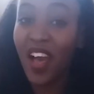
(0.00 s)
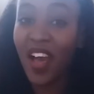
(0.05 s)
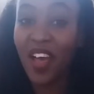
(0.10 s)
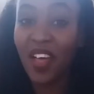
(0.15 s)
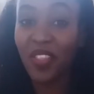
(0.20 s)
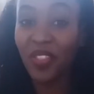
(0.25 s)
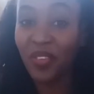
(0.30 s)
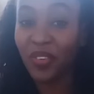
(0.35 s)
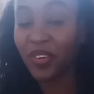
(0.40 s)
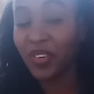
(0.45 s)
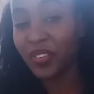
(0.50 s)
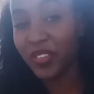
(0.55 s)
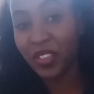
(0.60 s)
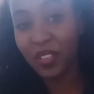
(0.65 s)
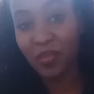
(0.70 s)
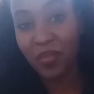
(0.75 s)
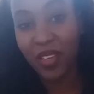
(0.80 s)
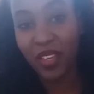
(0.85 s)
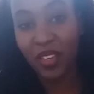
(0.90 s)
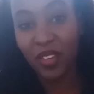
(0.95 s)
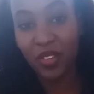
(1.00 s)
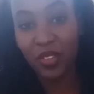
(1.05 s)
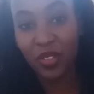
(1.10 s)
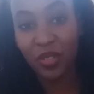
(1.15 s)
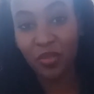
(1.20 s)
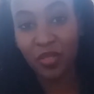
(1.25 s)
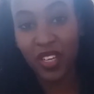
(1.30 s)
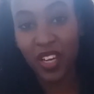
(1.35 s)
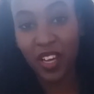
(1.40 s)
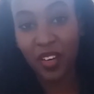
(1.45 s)
I thought I would just make a
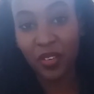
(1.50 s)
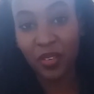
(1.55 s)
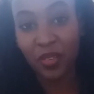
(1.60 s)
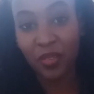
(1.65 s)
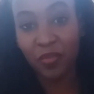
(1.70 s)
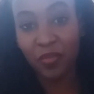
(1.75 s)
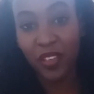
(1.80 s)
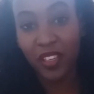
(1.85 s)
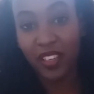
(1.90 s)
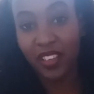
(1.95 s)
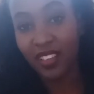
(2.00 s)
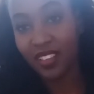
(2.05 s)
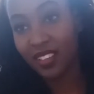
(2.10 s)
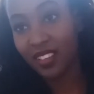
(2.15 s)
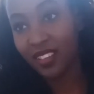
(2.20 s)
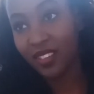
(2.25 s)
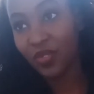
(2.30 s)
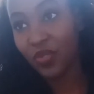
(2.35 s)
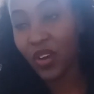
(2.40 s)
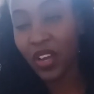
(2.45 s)
YouTube channel because